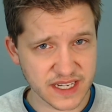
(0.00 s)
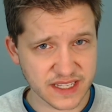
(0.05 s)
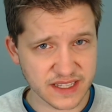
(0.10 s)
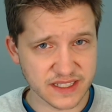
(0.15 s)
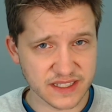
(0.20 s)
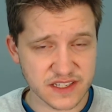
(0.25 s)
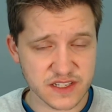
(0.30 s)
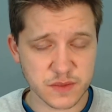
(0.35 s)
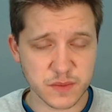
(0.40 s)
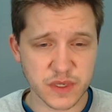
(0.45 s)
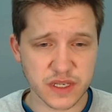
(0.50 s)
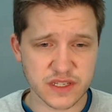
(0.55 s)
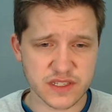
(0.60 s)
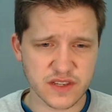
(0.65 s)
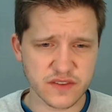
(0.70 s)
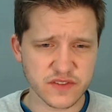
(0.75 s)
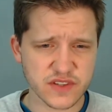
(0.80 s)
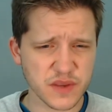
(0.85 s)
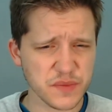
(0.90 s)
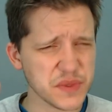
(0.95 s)
like this because
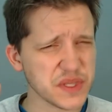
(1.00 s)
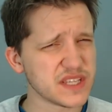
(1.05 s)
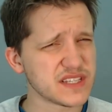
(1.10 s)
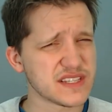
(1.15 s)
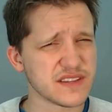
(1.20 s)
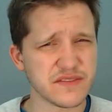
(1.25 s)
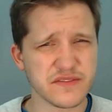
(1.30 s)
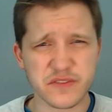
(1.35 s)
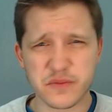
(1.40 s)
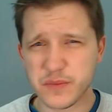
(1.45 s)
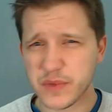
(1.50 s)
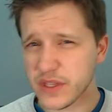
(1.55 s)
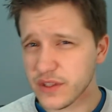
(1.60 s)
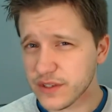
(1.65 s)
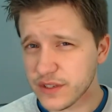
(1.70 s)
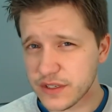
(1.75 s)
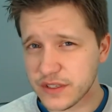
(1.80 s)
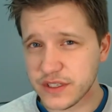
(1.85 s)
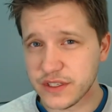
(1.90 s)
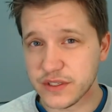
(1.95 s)
if something's
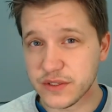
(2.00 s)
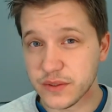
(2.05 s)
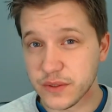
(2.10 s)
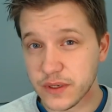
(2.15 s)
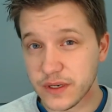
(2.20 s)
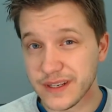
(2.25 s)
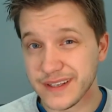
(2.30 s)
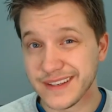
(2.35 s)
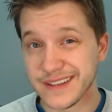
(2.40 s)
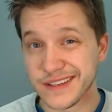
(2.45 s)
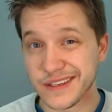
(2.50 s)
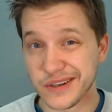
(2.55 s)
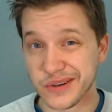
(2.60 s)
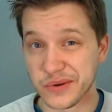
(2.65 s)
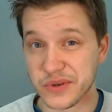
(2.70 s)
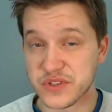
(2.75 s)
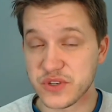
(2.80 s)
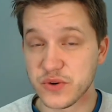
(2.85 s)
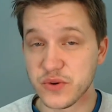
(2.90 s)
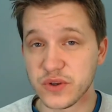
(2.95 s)
familiar to you, you can
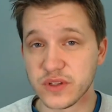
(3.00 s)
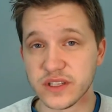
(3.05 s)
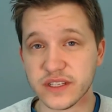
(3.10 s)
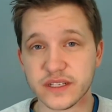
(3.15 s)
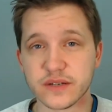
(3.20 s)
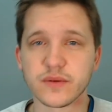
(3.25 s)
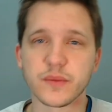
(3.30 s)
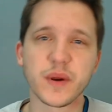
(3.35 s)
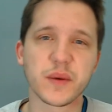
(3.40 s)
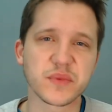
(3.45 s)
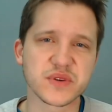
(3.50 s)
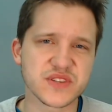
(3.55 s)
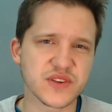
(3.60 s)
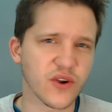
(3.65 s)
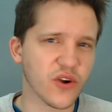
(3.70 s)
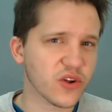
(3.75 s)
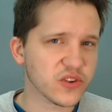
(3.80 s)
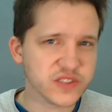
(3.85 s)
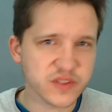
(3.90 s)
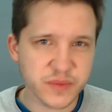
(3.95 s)
always Google it. Remember, it's
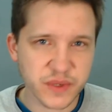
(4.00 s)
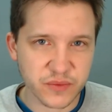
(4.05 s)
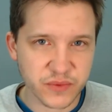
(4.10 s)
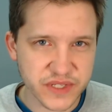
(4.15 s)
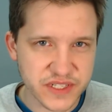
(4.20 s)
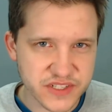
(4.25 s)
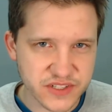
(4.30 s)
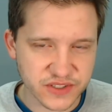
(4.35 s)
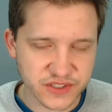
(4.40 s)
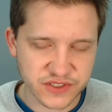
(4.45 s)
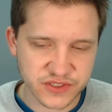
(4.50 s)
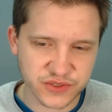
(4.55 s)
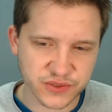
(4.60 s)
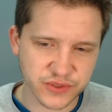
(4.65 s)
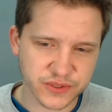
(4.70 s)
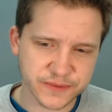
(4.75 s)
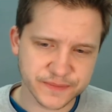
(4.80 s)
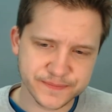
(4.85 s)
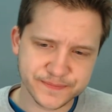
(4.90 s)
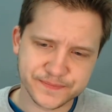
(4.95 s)
the ultimate research
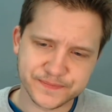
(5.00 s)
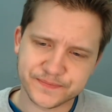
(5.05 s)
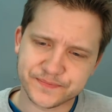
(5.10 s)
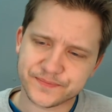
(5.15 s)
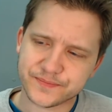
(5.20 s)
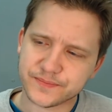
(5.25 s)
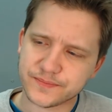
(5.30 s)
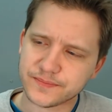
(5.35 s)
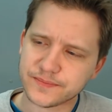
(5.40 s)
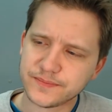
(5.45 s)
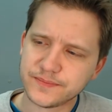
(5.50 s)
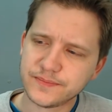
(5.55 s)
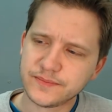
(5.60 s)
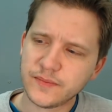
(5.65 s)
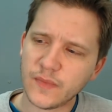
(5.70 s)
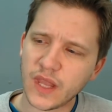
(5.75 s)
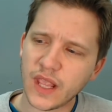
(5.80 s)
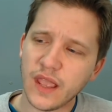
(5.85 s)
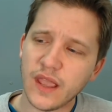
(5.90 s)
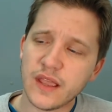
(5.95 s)
tool.
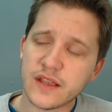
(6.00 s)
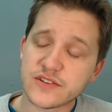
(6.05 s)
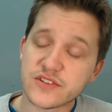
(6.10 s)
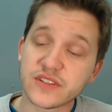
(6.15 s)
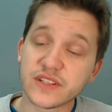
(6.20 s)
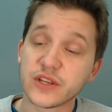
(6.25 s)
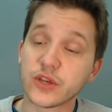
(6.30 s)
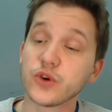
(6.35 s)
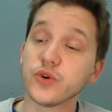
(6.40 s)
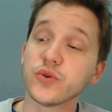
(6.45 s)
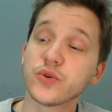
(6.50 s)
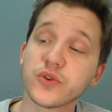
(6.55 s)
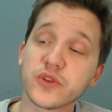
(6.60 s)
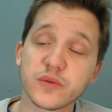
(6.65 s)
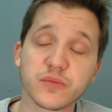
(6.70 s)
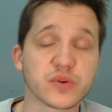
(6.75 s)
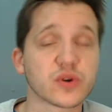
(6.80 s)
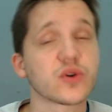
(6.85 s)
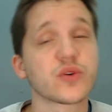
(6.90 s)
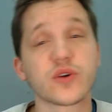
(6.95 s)
So then Google
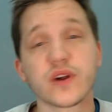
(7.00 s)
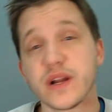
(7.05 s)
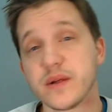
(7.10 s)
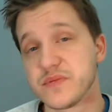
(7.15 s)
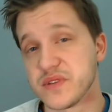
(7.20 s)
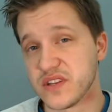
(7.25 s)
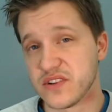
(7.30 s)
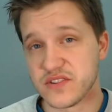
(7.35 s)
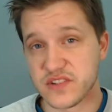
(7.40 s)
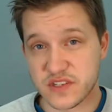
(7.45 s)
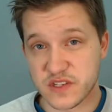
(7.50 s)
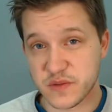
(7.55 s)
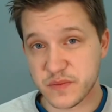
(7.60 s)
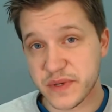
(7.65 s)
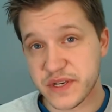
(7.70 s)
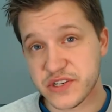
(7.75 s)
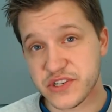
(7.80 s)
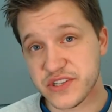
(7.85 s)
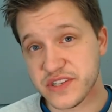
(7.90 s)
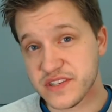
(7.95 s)
the programs that are
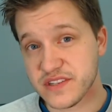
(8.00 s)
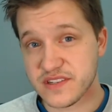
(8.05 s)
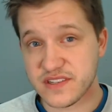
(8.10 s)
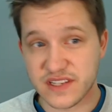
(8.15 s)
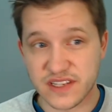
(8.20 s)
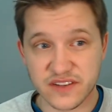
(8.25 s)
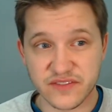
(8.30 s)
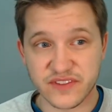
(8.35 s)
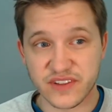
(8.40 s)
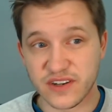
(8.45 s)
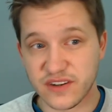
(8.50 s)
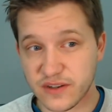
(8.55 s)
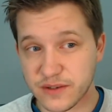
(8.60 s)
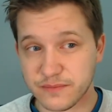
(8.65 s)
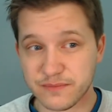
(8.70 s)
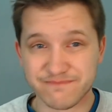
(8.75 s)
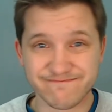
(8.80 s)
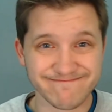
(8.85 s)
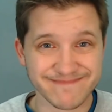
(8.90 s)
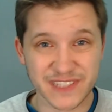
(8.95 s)
suspicious, see if they're
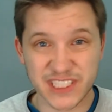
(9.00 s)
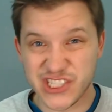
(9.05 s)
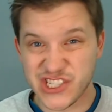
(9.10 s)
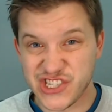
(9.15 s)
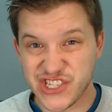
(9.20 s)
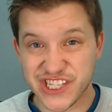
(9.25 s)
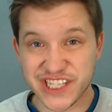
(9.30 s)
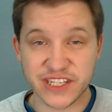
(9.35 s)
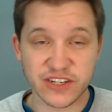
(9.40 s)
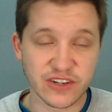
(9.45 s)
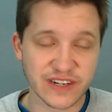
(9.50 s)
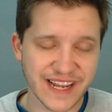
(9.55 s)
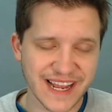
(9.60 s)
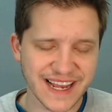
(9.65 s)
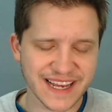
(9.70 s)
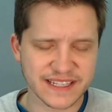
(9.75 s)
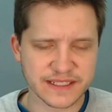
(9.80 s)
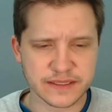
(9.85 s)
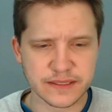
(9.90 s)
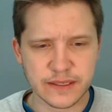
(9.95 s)
legit or
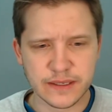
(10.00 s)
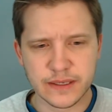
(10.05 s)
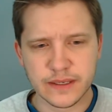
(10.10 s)
not.